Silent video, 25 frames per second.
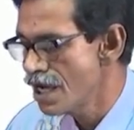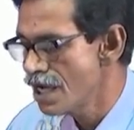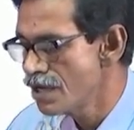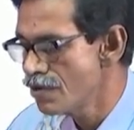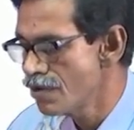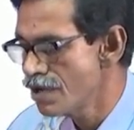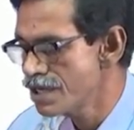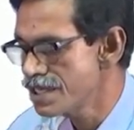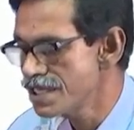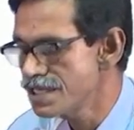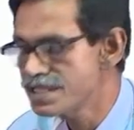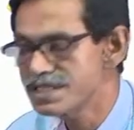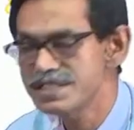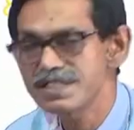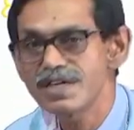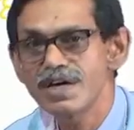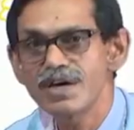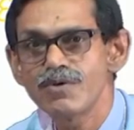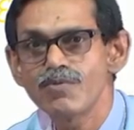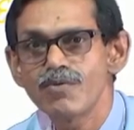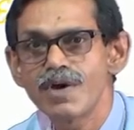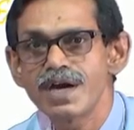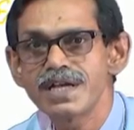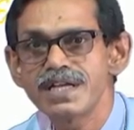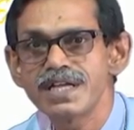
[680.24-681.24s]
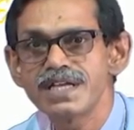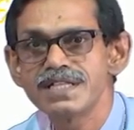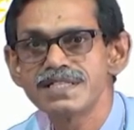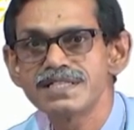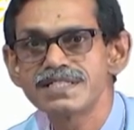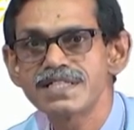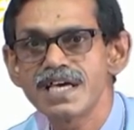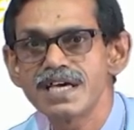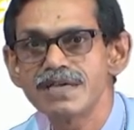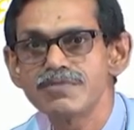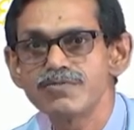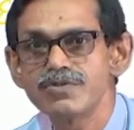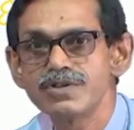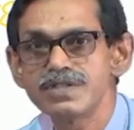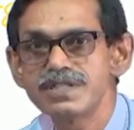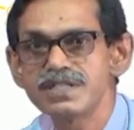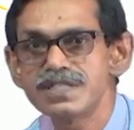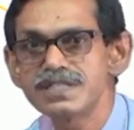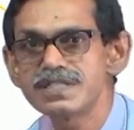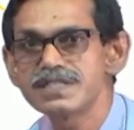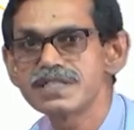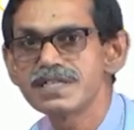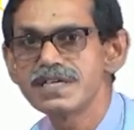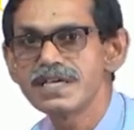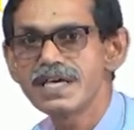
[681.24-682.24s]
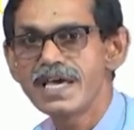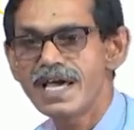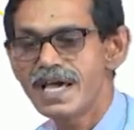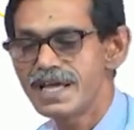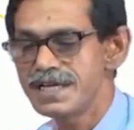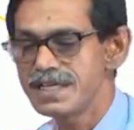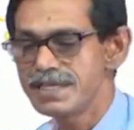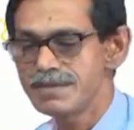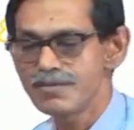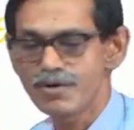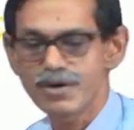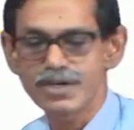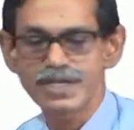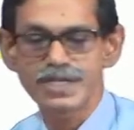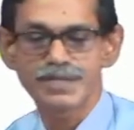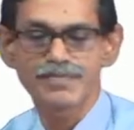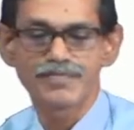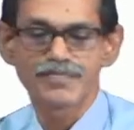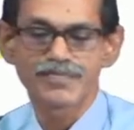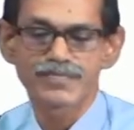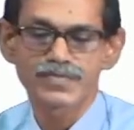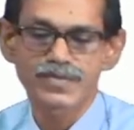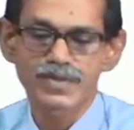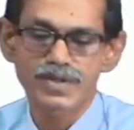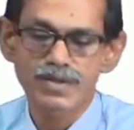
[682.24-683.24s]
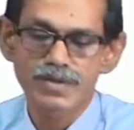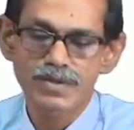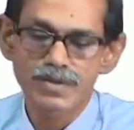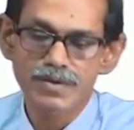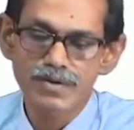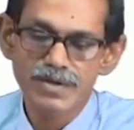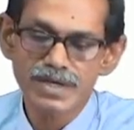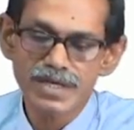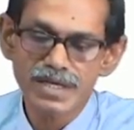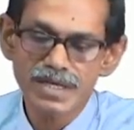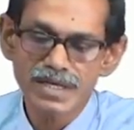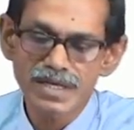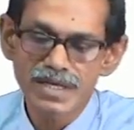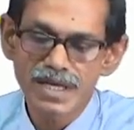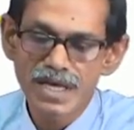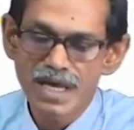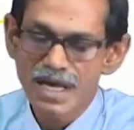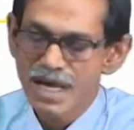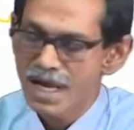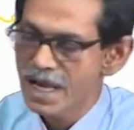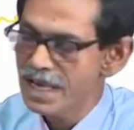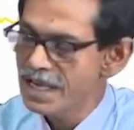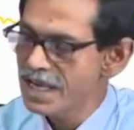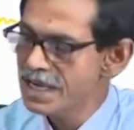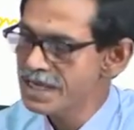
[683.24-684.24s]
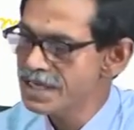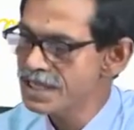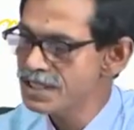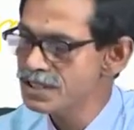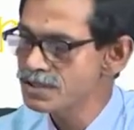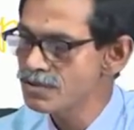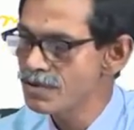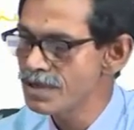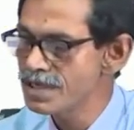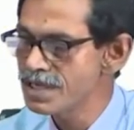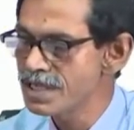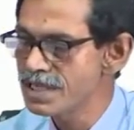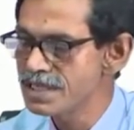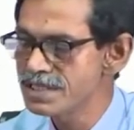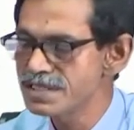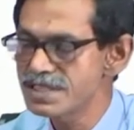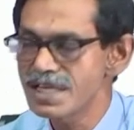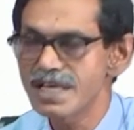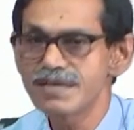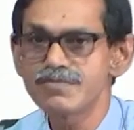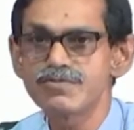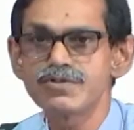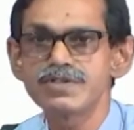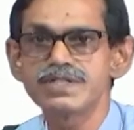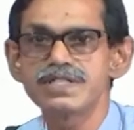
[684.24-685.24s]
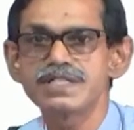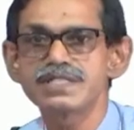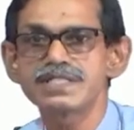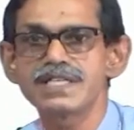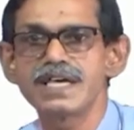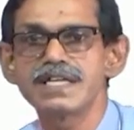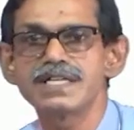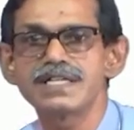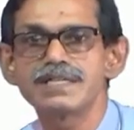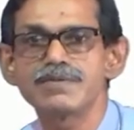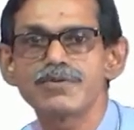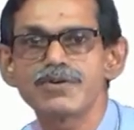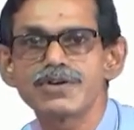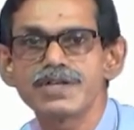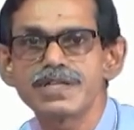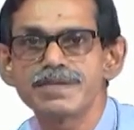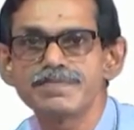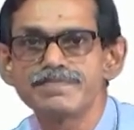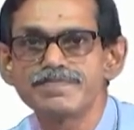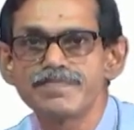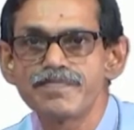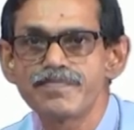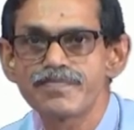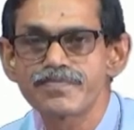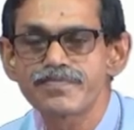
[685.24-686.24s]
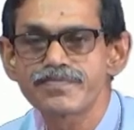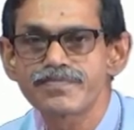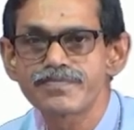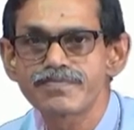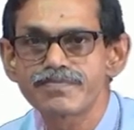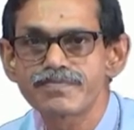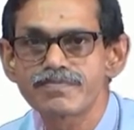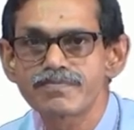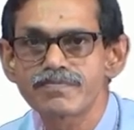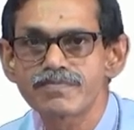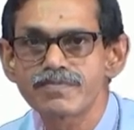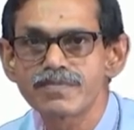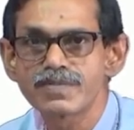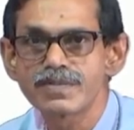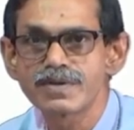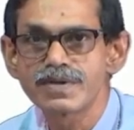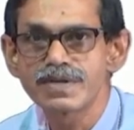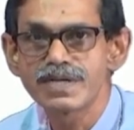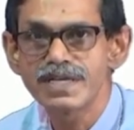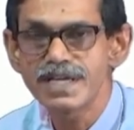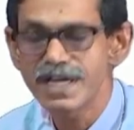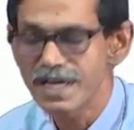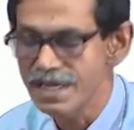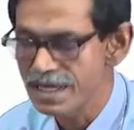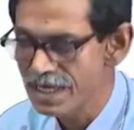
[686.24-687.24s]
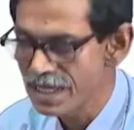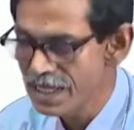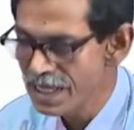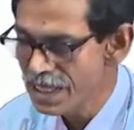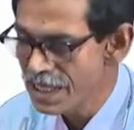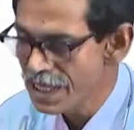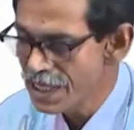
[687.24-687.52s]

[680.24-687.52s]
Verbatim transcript: I attached one enzyme with this antibody. Okay. I attached one enzyme with this antibody, clear.